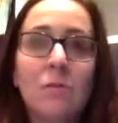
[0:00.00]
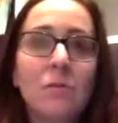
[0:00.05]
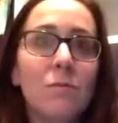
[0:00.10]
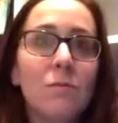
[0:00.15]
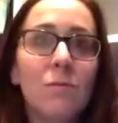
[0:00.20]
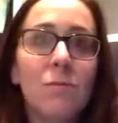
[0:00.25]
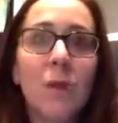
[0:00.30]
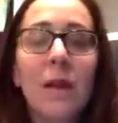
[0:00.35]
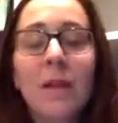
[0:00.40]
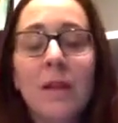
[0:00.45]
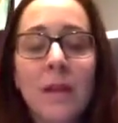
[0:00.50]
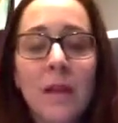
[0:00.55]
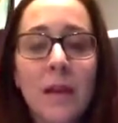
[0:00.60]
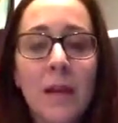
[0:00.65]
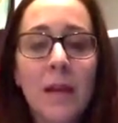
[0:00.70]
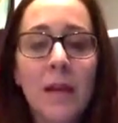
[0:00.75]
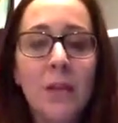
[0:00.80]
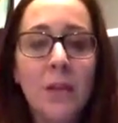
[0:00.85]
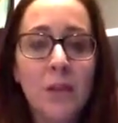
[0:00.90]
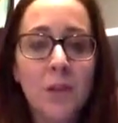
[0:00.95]
reel it
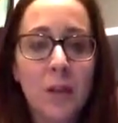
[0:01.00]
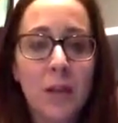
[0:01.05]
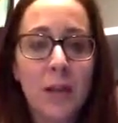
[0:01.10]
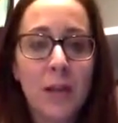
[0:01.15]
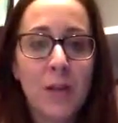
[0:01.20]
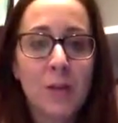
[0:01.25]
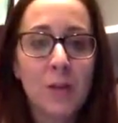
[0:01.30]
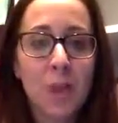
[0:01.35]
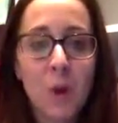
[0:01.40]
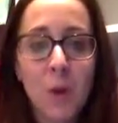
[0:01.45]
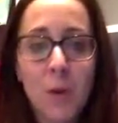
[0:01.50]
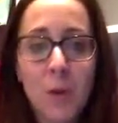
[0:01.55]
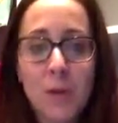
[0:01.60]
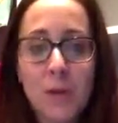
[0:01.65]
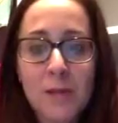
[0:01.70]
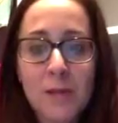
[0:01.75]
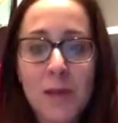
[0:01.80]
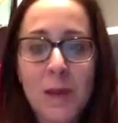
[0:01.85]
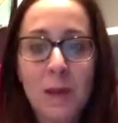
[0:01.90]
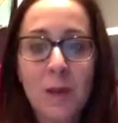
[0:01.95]
in? Should I tone it
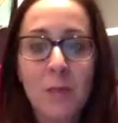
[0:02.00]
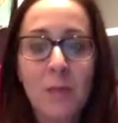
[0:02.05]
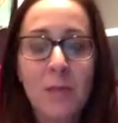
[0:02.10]
down?